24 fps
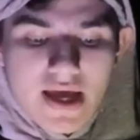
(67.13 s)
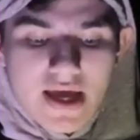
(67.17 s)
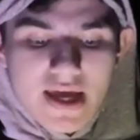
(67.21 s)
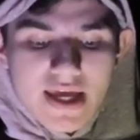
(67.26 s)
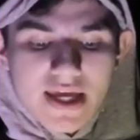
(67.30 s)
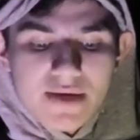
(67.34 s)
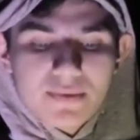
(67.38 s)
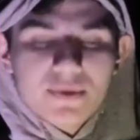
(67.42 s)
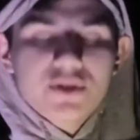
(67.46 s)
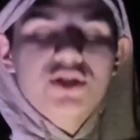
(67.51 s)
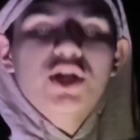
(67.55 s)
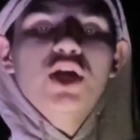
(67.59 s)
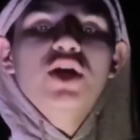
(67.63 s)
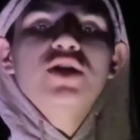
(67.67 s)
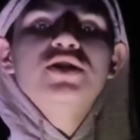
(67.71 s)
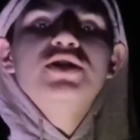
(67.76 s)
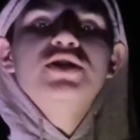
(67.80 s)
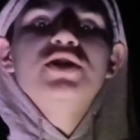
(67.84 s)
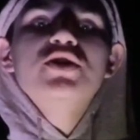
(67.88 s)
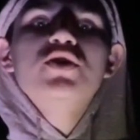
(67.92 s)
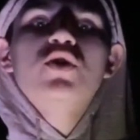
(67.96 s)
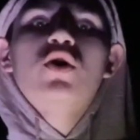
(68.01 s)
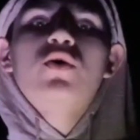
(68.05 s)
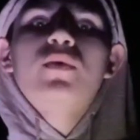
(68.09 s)
He returned
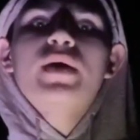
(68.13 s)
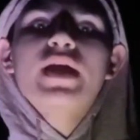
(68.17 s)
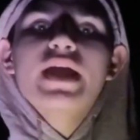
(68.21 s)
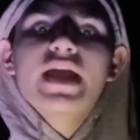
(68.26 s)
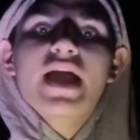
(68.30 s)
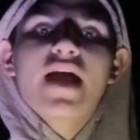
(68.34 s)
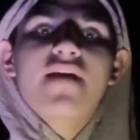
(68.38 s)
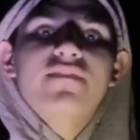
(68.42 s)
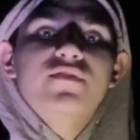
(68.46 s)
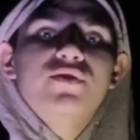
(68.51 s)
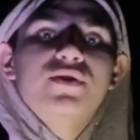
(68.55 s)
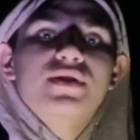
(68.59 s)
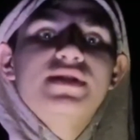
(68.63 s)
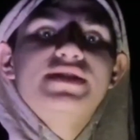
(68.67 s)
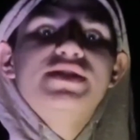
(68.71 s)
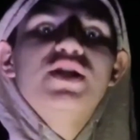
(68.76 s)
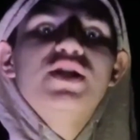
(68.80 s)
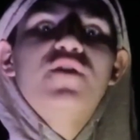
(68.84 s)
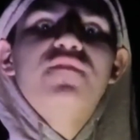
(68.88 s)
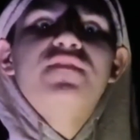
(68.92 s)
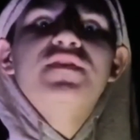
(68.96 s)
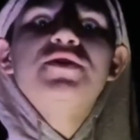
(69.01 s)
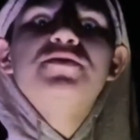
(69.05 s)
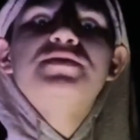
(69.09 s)
to Norway after a
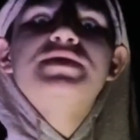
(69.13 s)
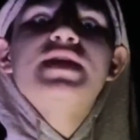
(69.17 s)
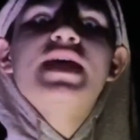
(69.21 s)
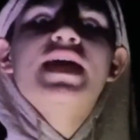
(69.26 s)
self-induced